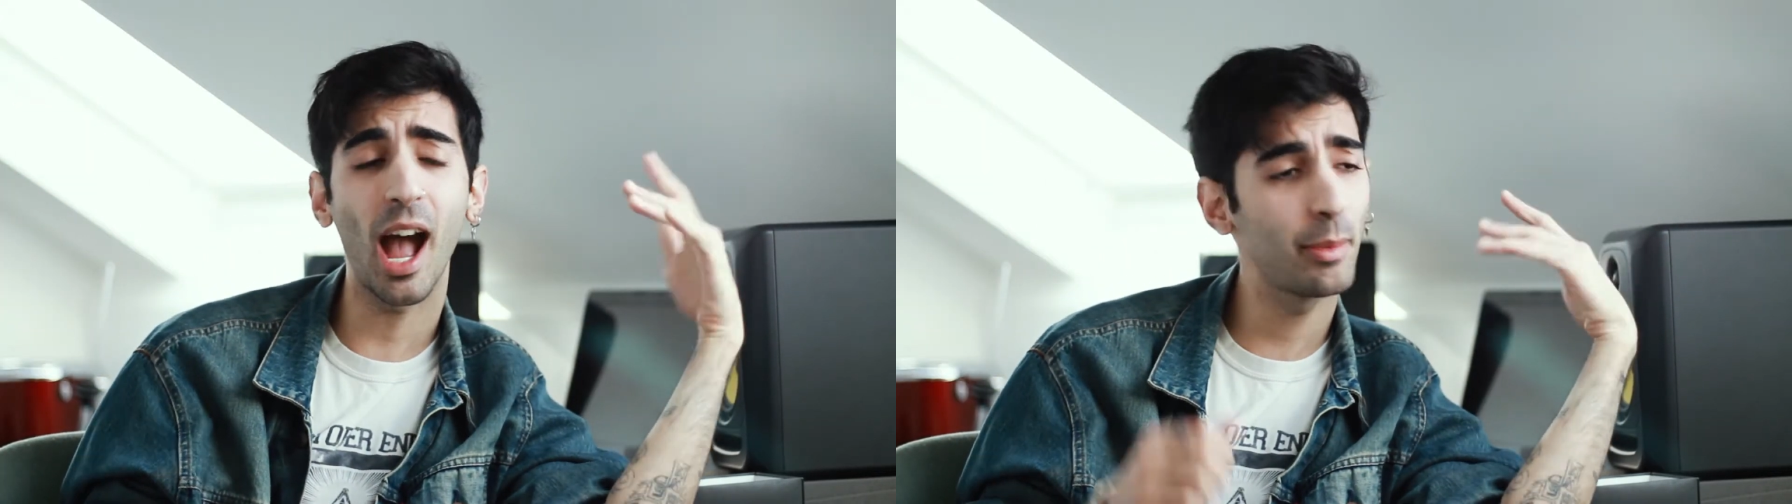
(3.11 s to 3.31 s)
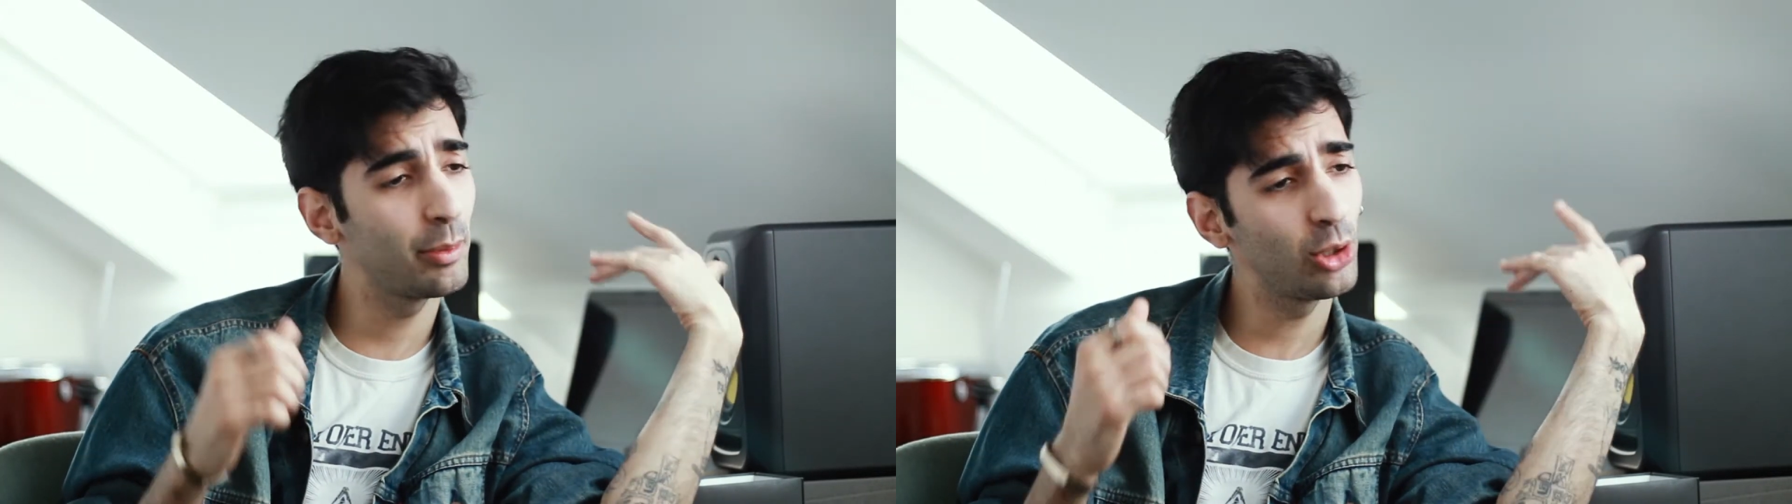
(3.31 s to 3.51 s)

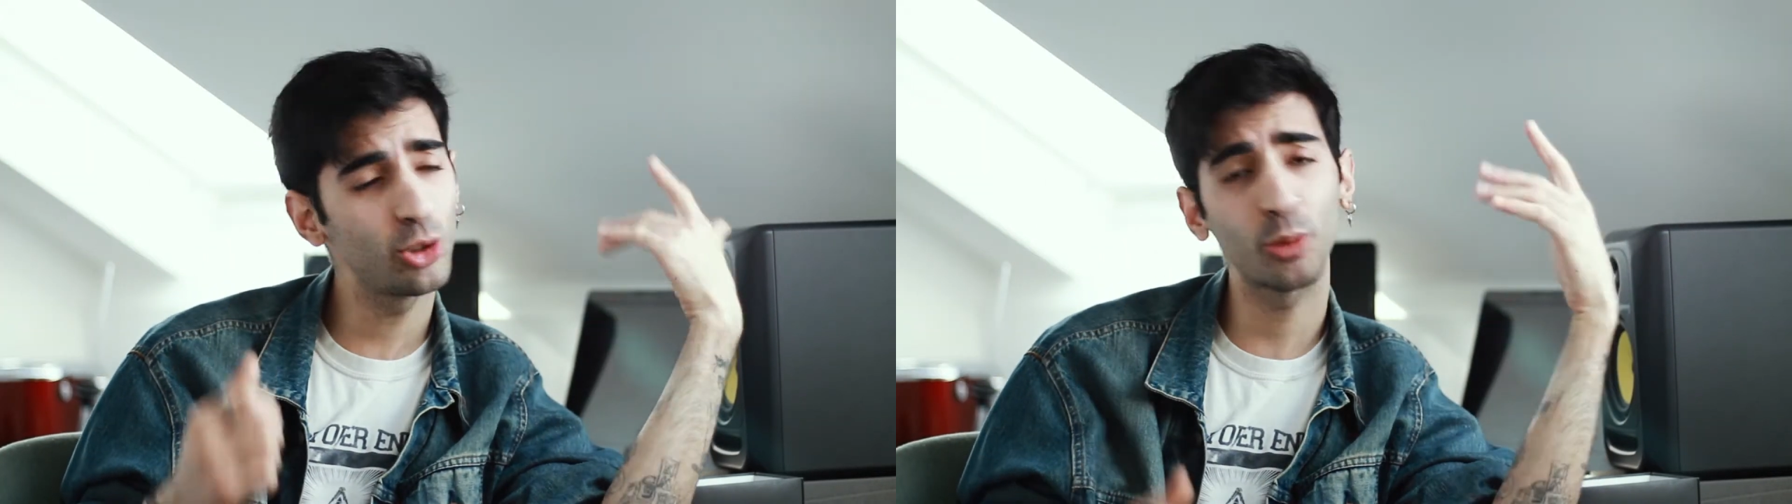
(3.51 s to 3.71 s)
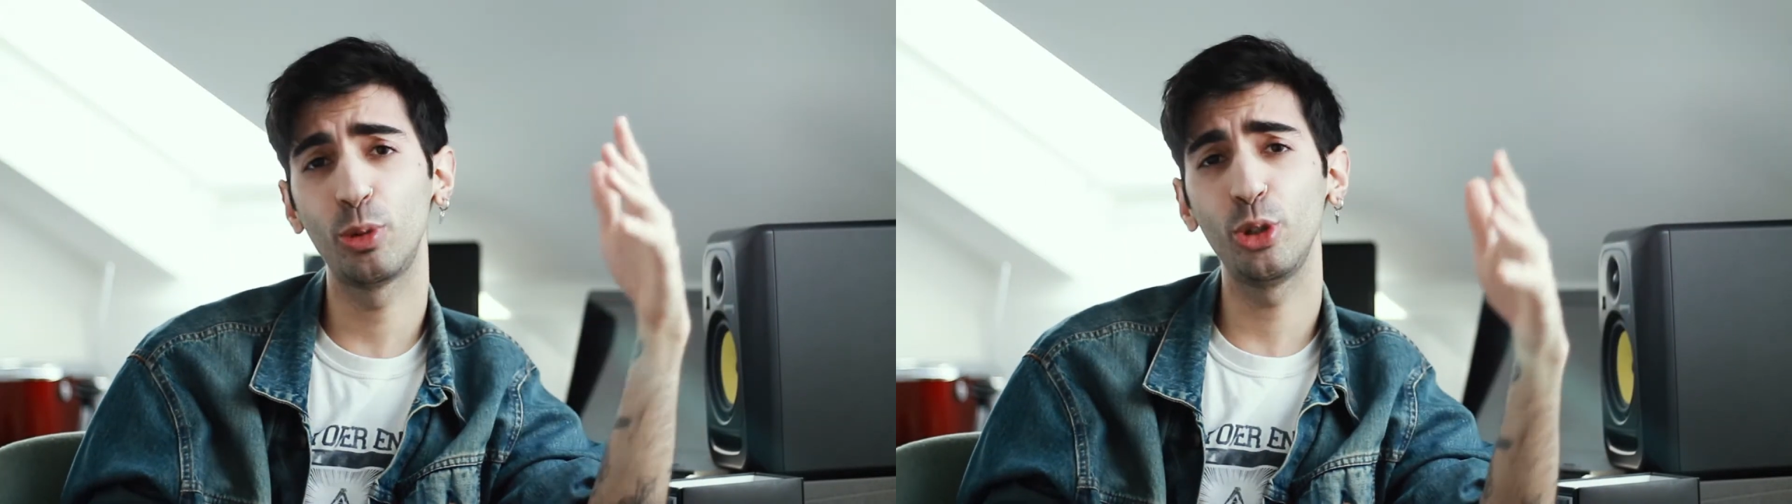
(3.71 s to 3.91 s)
I'm a
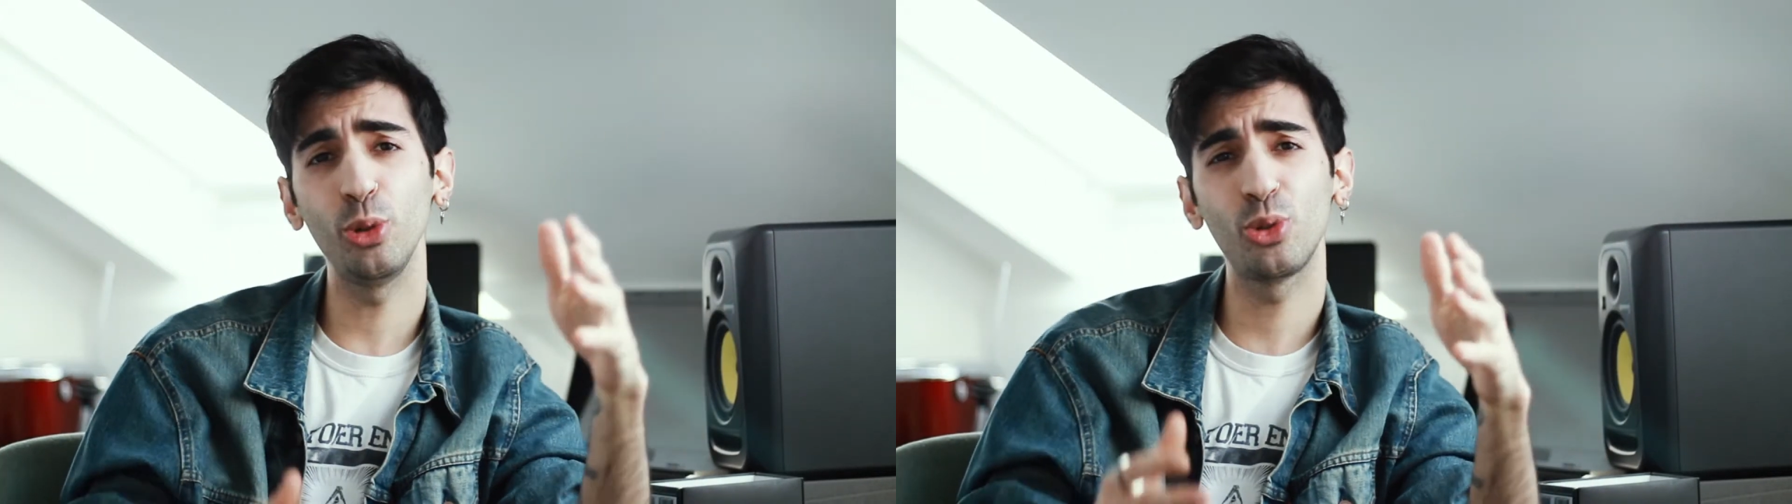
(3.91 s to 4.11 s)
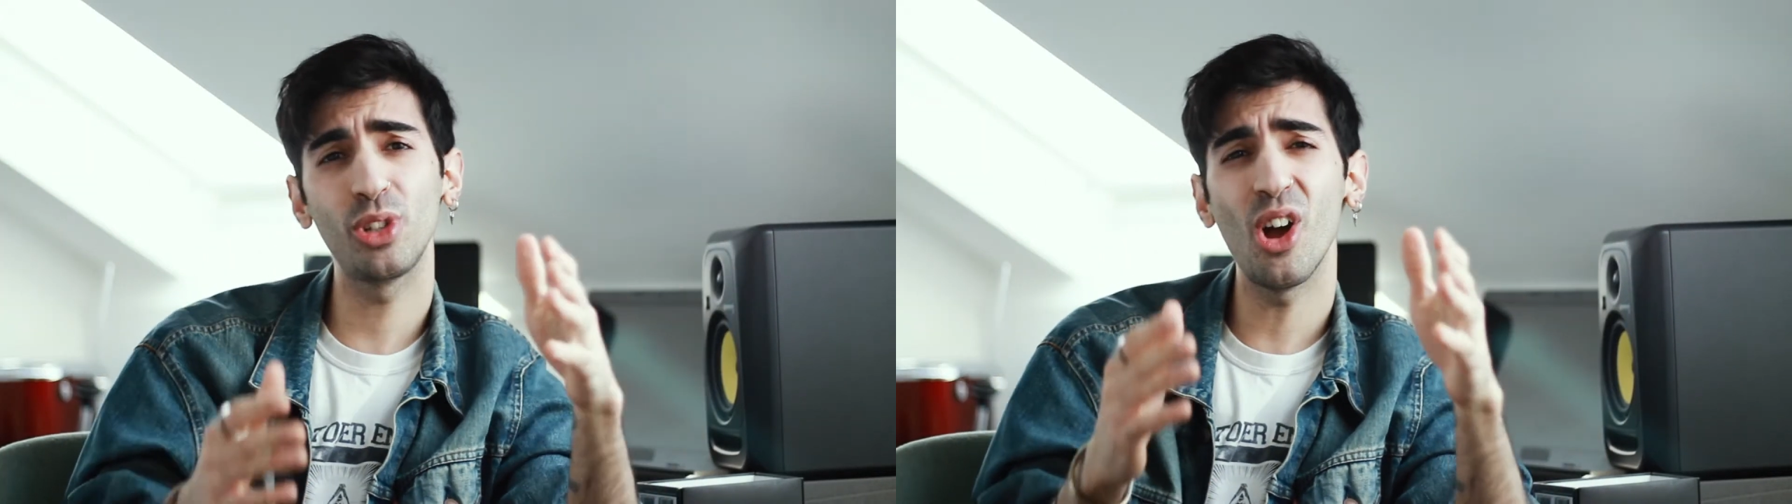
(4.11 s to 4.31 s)
music
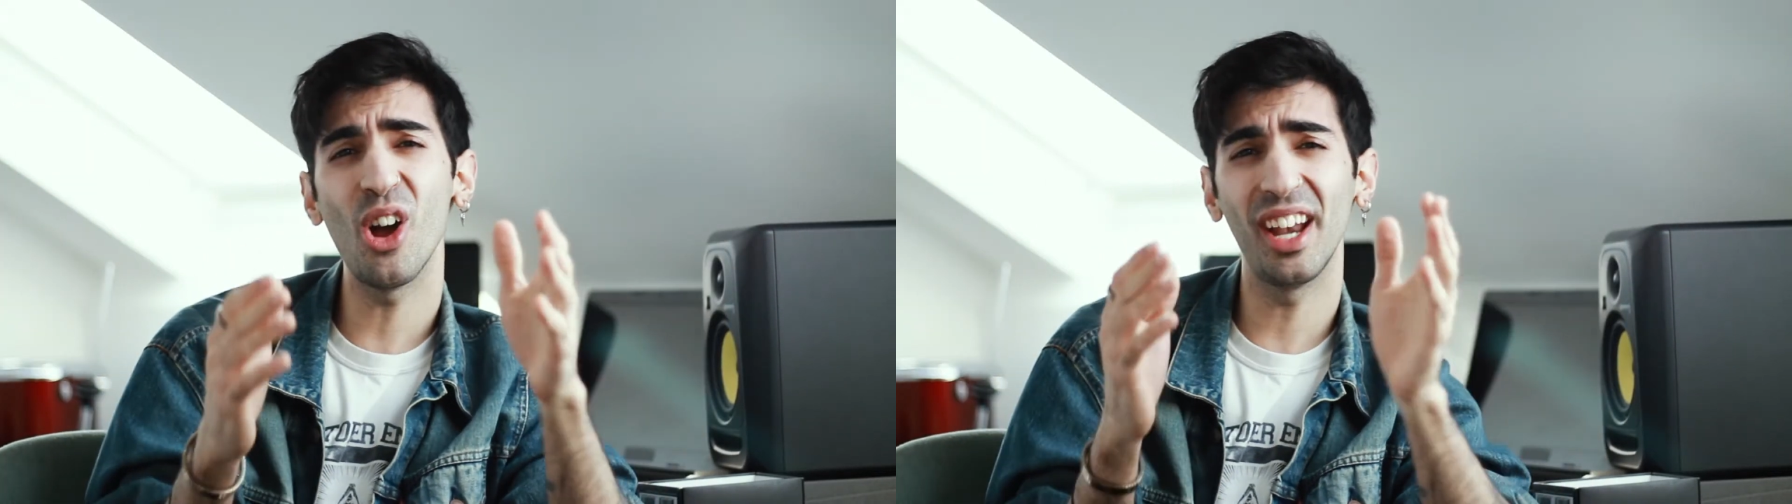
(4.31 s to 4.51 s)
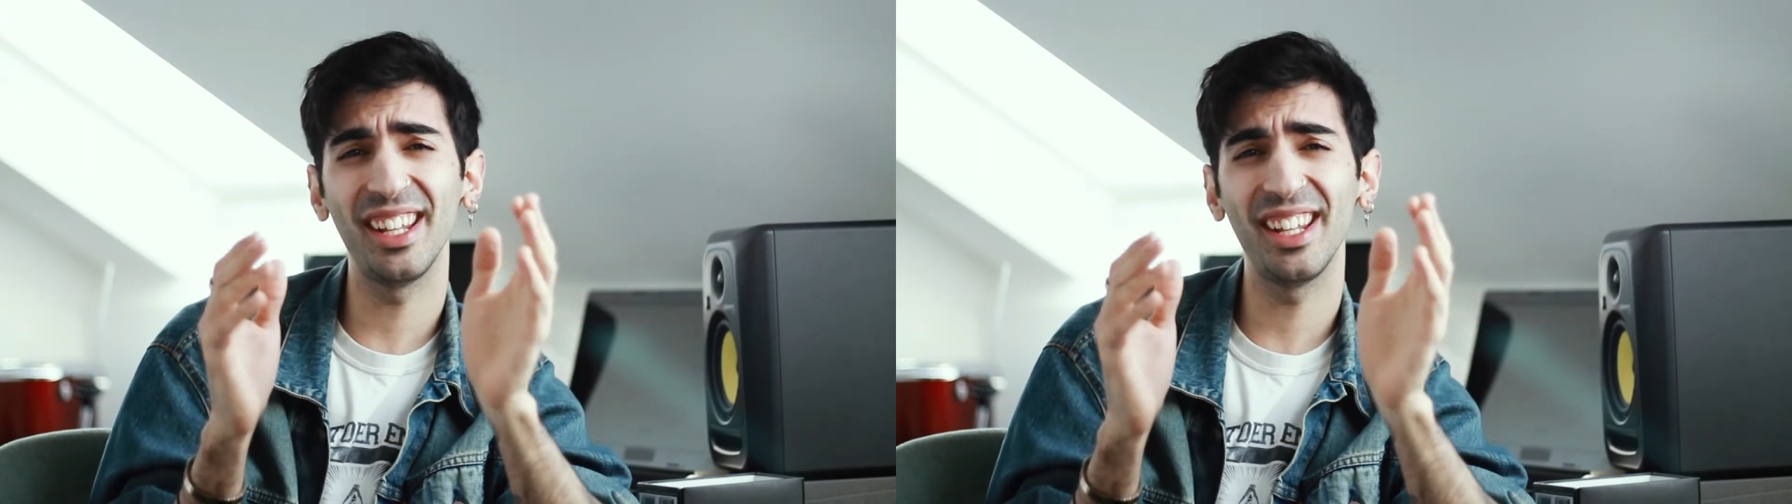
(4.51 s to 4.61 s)
producer